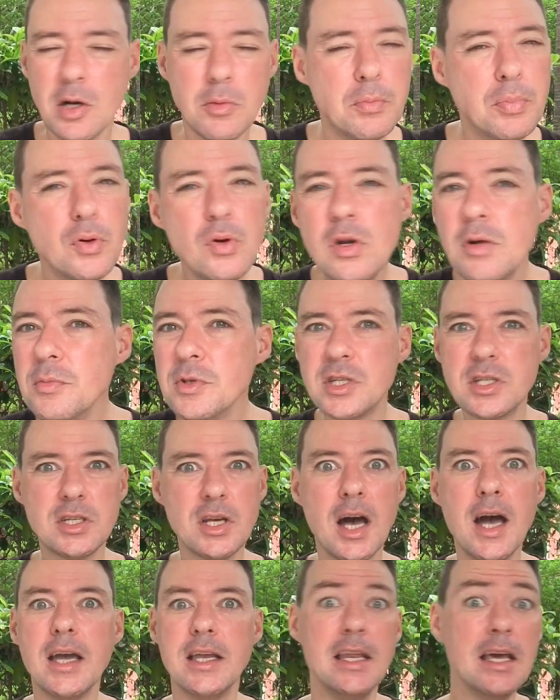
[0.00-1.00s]
pull them
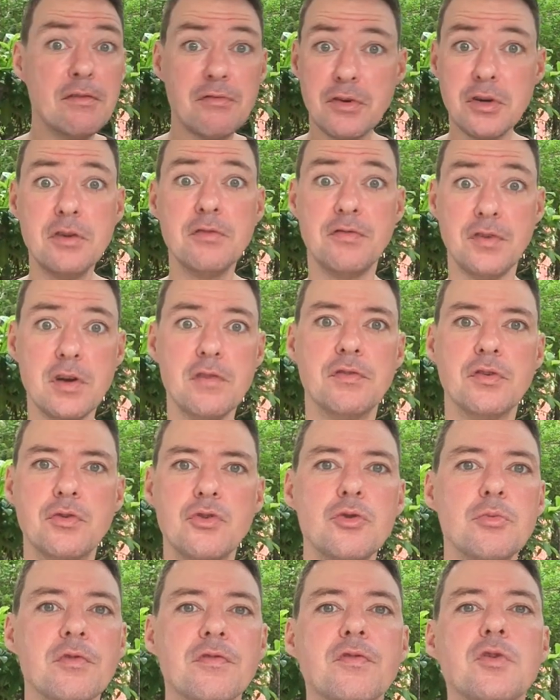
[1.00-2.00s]
aside, never in front of the
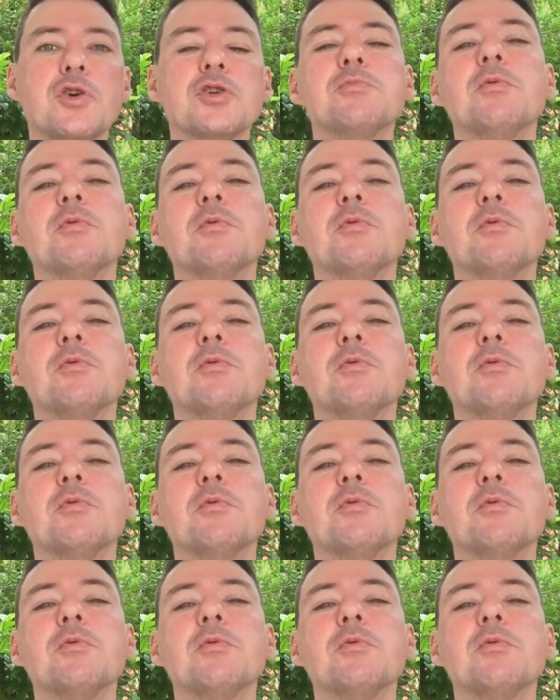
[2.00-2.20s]
group, of course,